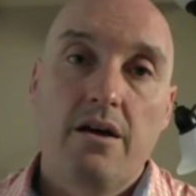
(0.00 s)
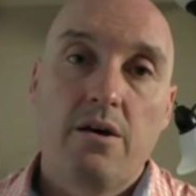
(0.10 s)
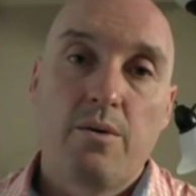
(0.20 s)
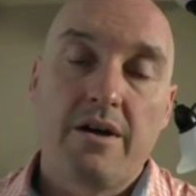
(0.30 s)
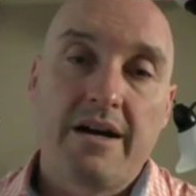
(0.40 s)

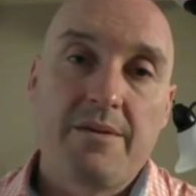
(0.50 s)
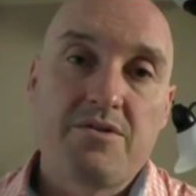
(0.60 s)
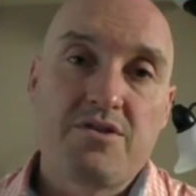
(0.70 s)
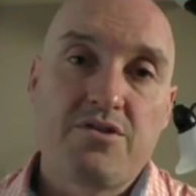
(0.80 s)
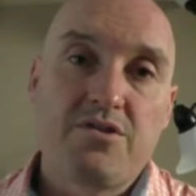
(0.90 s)
When it
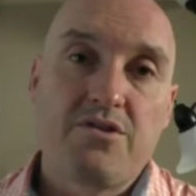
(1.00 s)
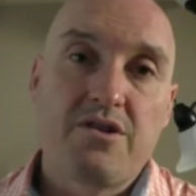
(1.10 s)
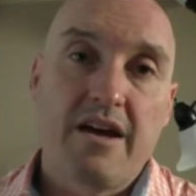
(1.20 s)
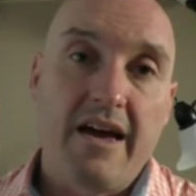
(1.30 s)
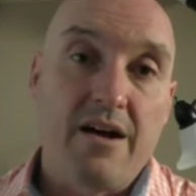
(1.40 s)
comes to
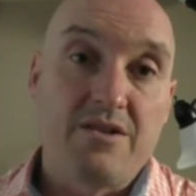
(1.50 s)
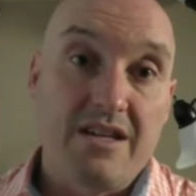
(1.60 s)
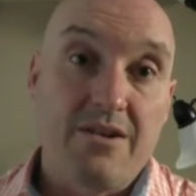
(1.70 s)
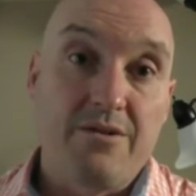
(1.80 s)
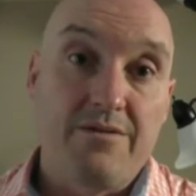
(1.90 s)
outer
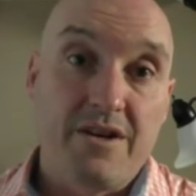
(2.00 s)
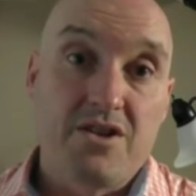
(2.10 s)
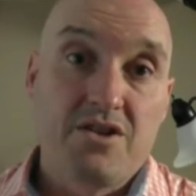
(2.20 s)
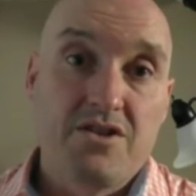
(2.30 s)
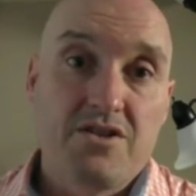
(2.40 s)
ear
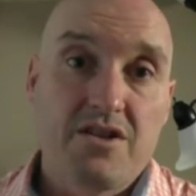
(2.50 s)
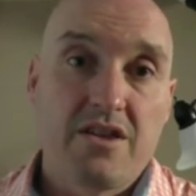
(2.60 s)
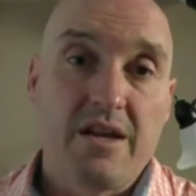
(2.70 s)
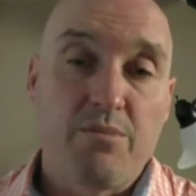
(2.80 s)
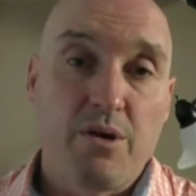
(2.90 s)
infections,
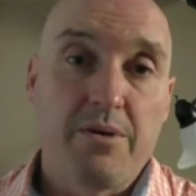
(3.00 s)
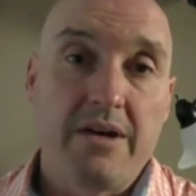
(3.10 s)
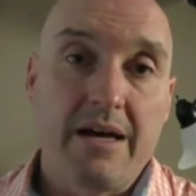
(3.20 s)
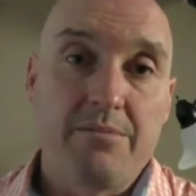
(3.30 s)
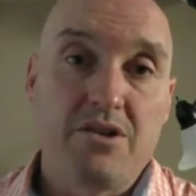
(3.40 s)
their proper
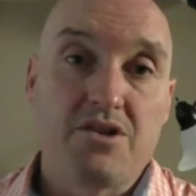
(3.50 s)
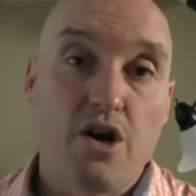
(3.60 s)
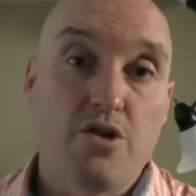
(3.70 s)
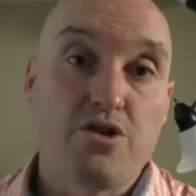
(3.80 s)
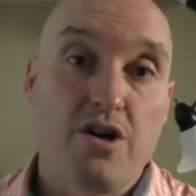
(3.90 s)
name is
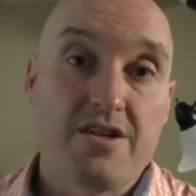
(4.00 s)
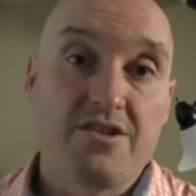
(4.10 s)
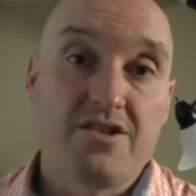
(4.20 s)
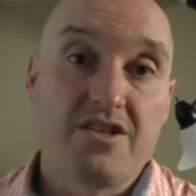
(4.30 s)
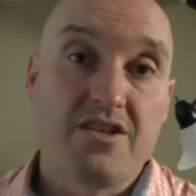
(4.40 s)

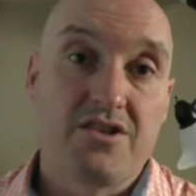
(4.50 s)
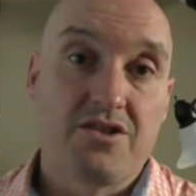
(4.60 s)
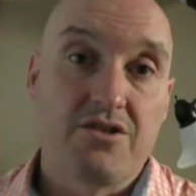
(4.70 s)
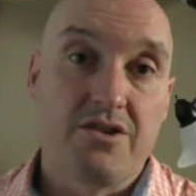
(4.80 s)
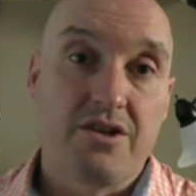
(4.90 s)
otitis
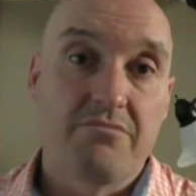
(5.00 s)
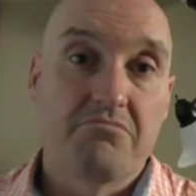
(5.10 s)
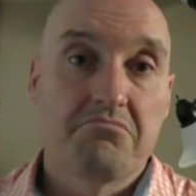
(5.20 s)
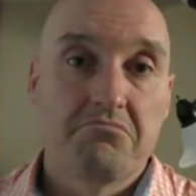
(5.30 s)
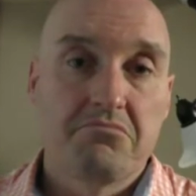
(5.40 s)
externa.
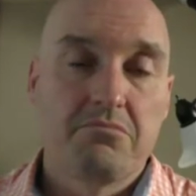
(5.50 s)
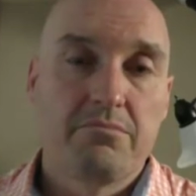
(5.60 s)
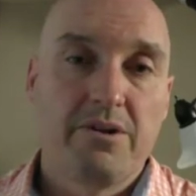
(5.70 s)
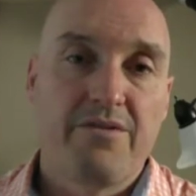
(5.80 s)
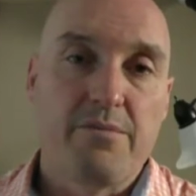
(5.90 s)

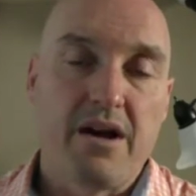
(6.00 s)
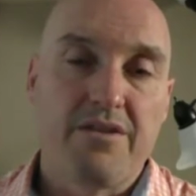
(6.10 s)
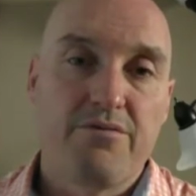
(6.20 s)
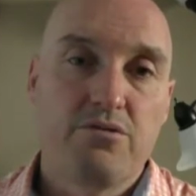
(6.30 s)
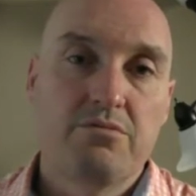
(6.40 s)
Bit of a
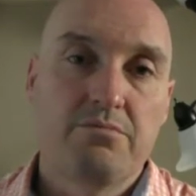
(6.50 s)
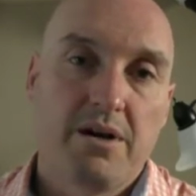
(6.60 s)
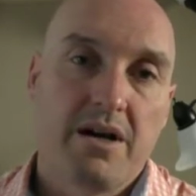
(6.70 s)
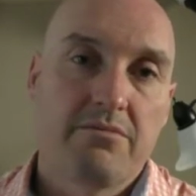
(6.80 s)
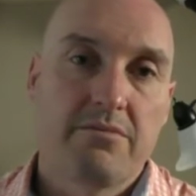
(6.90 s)
mouthful,
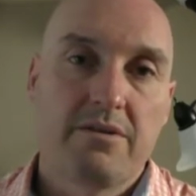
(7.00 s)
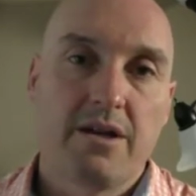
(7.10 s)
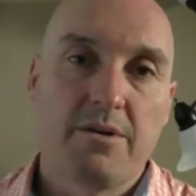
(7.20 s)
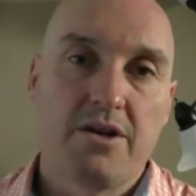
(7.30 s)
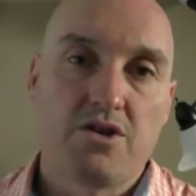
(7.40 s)
but
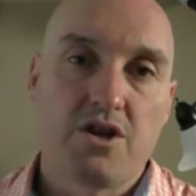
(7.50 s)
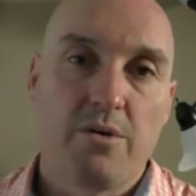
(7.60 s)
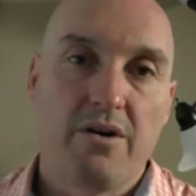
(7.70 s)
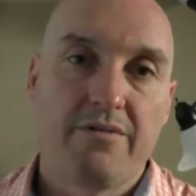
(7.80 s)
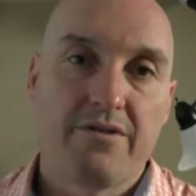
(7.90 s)
I'm here to
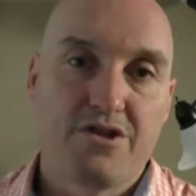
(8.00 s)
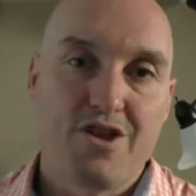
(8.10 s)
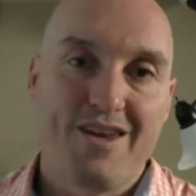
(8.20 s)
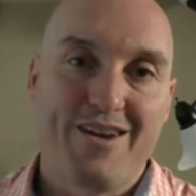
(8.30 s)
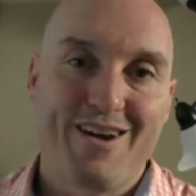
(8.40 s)
show off, so
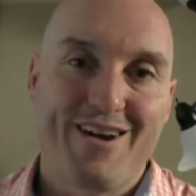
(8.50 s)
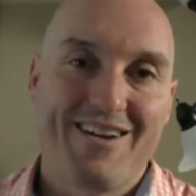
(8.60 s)
there you go.